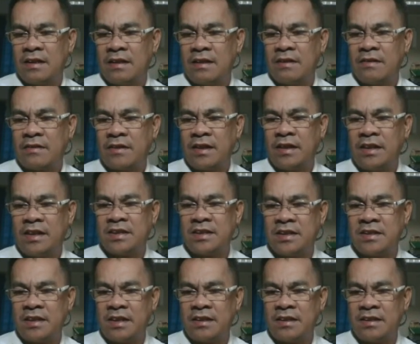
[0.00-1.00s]
Okay, this
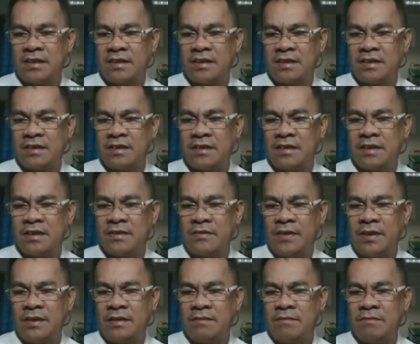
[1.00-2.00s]
is it. This
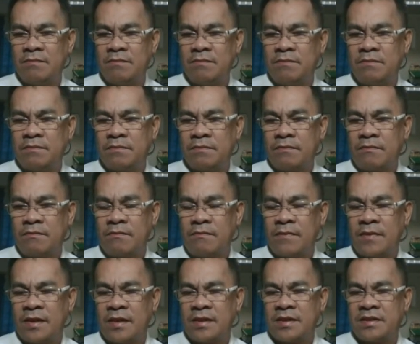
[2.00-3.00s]
one.
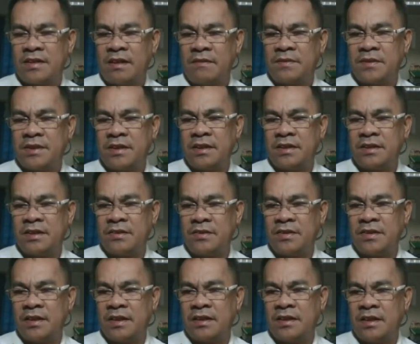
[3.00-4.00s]

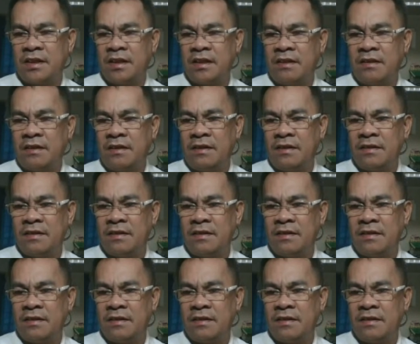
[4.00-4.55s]
Substitute it here.